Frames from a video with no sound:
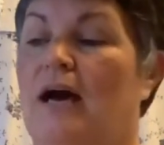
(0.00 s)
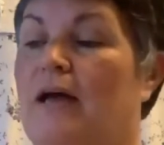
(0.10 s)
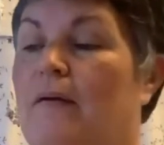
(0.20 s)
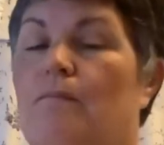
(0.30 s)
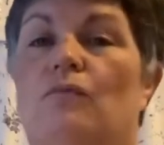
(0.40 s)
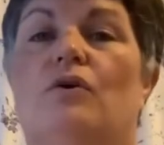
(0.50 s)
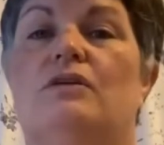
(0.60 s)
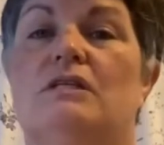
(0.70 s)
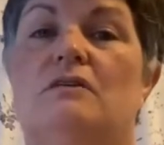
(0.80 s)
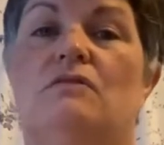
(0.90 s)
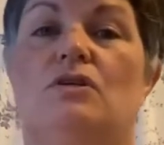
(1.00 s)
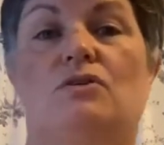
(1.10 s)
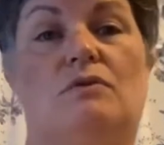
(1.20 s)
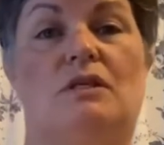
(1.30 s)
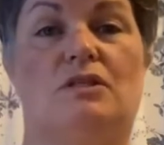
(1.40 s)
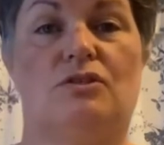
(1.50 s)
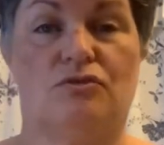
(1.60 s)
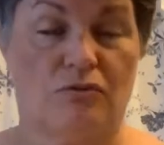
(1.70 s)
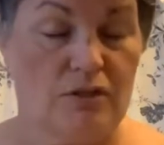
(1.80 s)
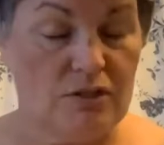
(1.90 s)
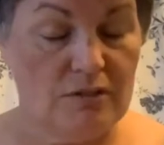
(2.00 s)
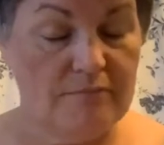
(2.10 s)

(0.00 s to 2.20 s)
I am not giving you instruction.